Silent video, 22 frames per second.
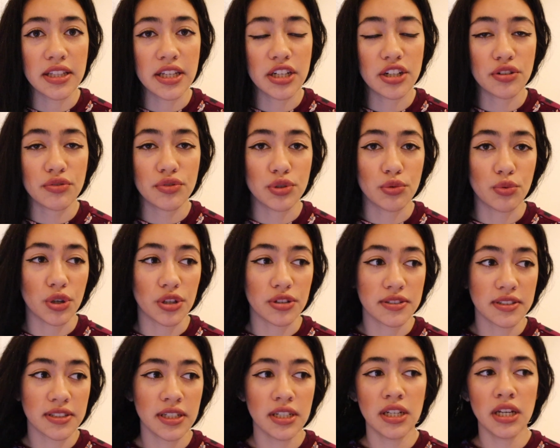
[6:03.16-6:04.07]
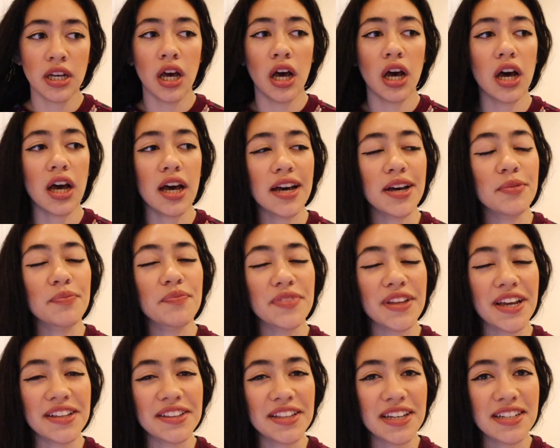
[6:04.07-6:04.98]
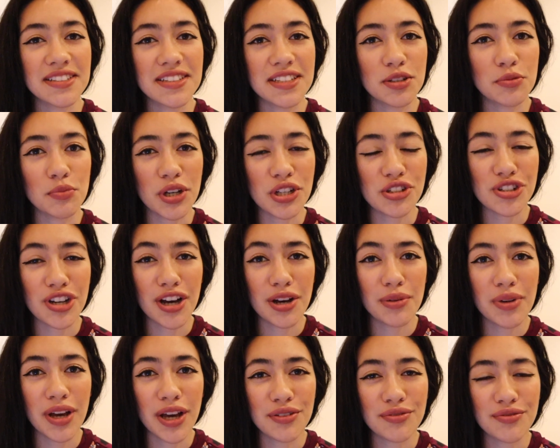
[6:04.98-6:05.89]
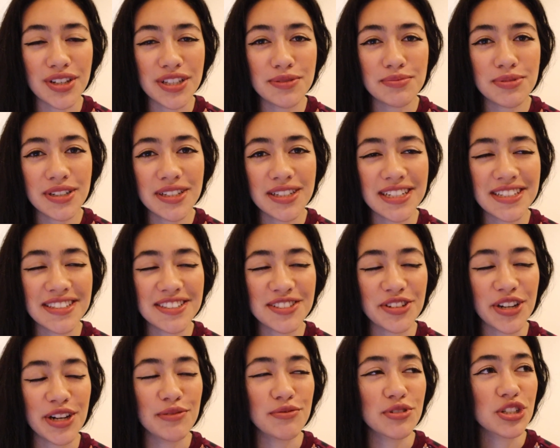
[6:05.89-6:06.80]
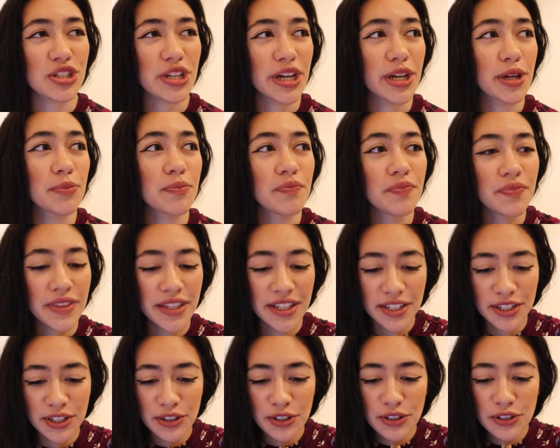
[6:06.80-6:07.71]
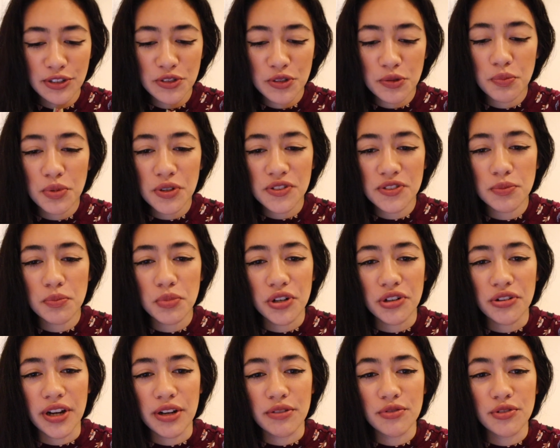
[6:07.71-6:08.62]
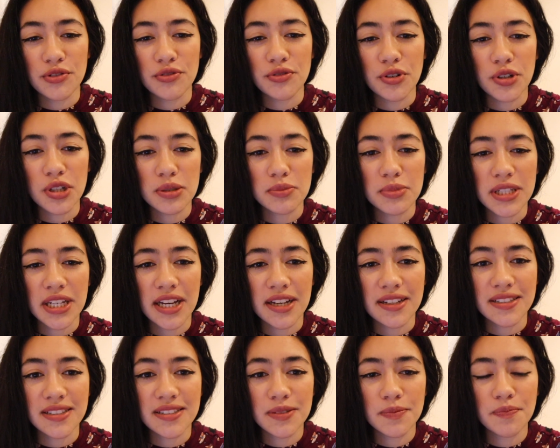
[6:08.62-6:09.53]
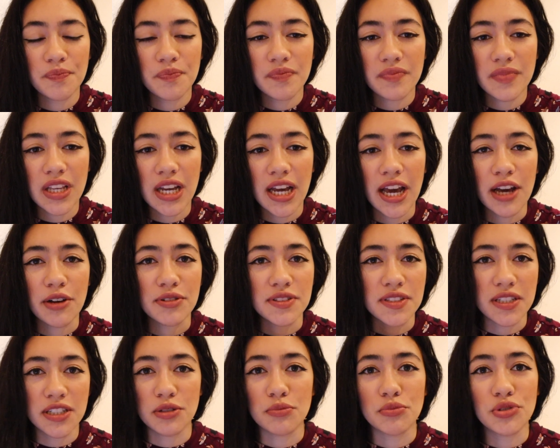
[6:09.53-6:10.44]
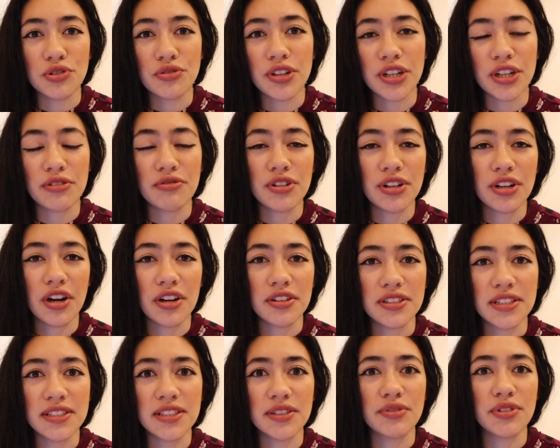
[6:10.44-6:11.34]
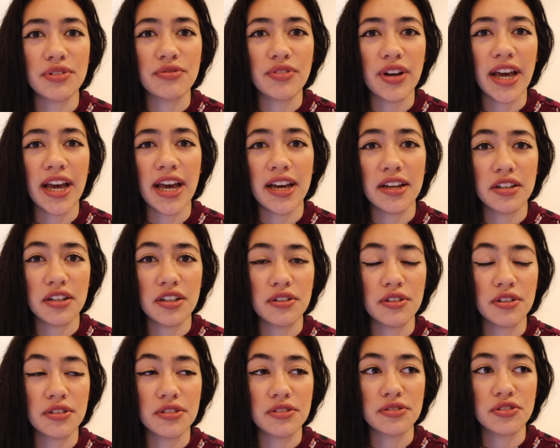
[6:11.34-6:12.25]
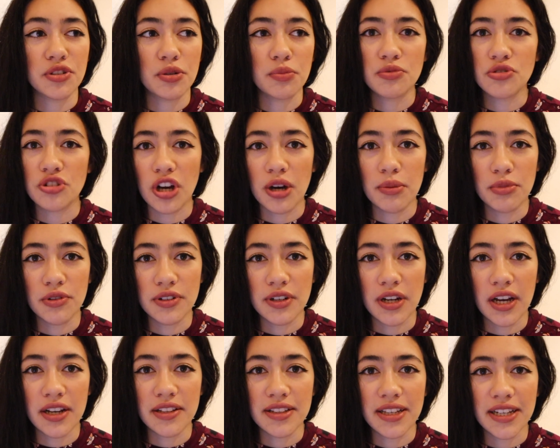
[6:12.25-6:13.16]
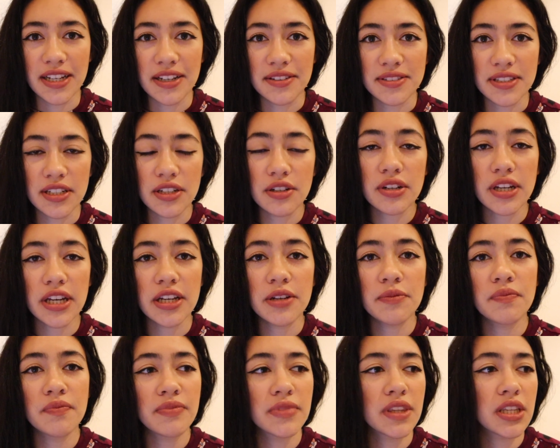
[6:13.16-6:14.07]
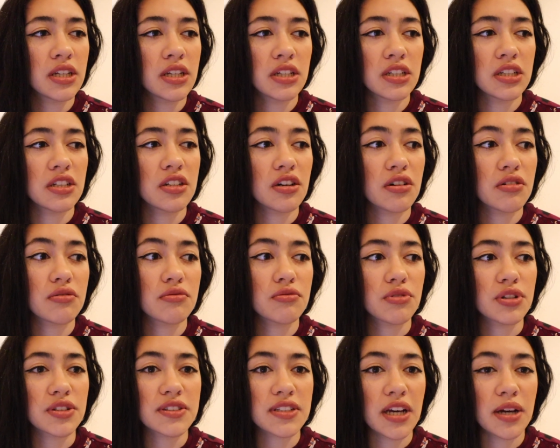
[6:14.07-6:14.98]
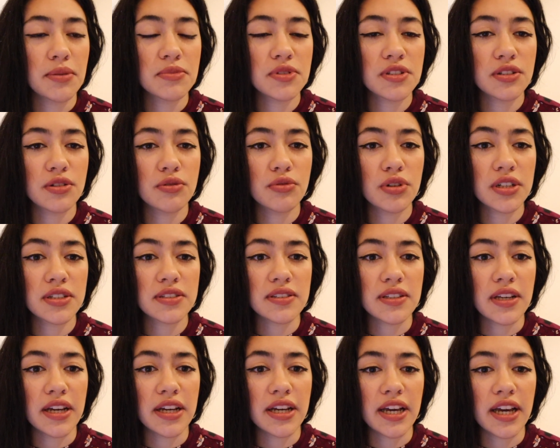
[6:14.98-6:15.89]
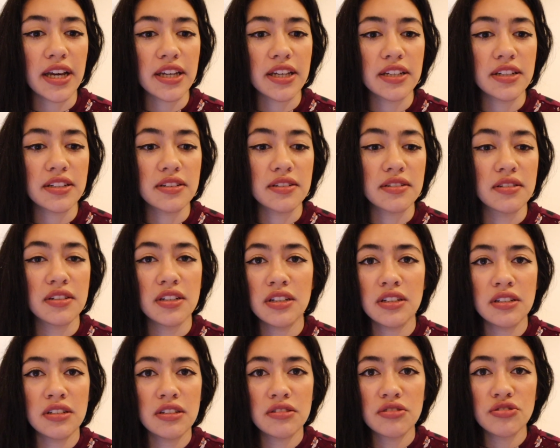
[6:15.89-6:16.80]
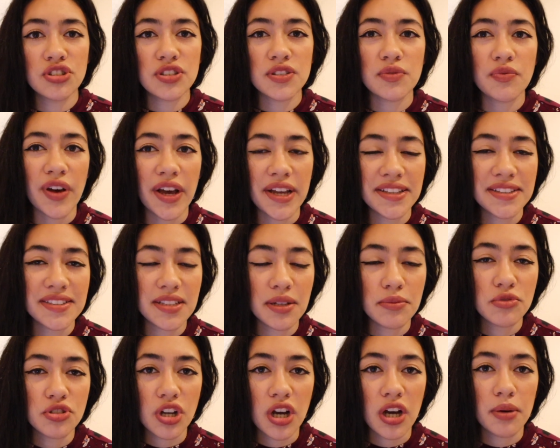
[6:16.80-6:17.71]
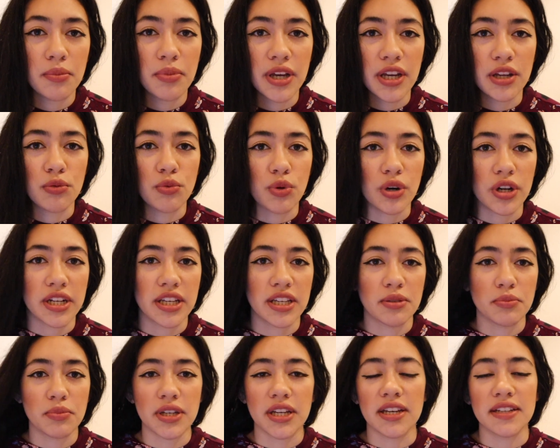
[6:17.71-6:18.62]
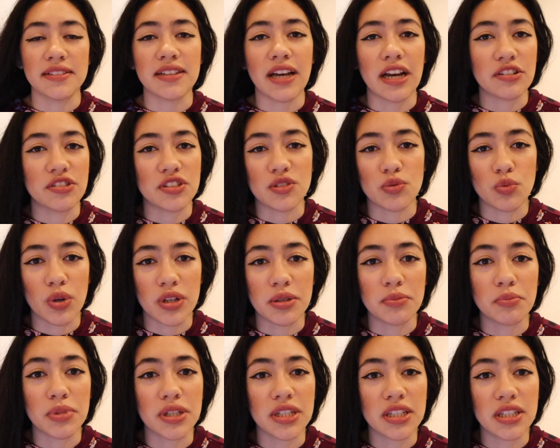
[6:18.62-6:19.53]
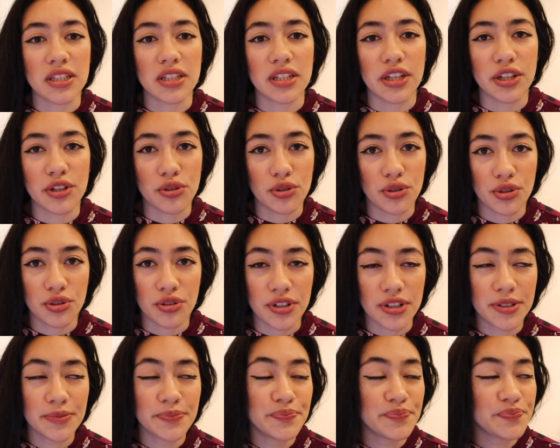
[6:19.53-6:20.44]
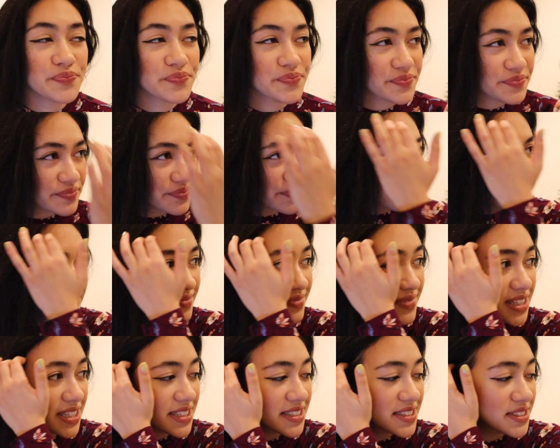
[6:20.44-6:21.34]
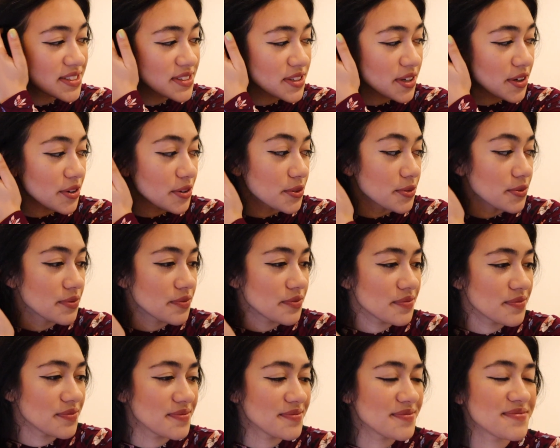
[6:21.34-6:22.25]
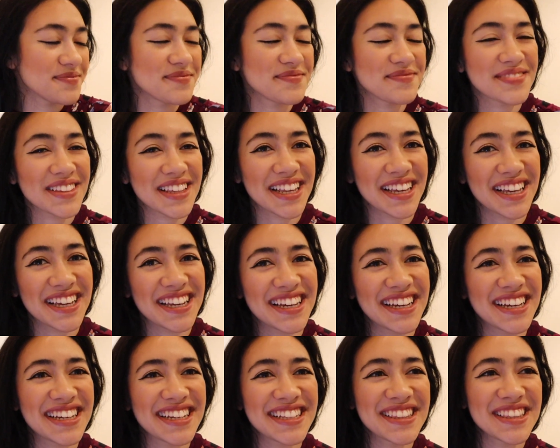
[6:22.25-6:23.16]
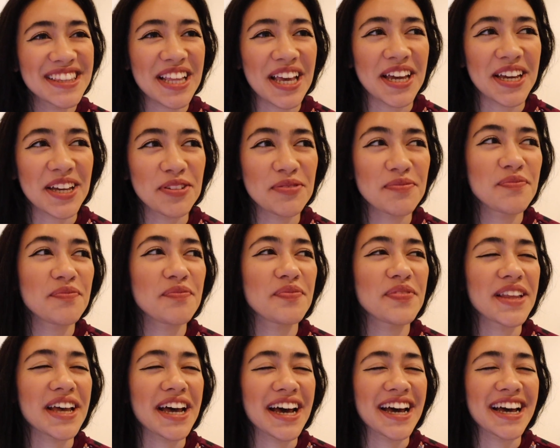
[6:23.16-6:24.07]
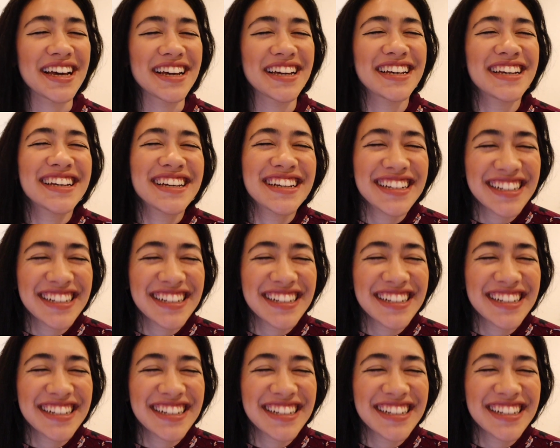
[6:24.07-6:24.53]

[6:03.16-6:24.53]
the interview world, I landed my job at Facebook and Instagram, which I'm super grateful for, because I was gonna move here regardless of if I had a dope job or not. Like, I was like, okay, you know, worst comes to worst, like I can just find some job and work it because I just want to be in New York. So then I